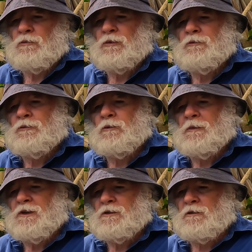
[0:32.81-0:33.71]
root
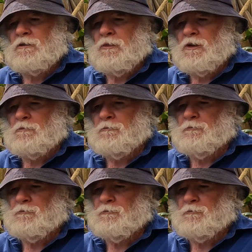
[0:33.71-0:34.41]
formation on the bottom.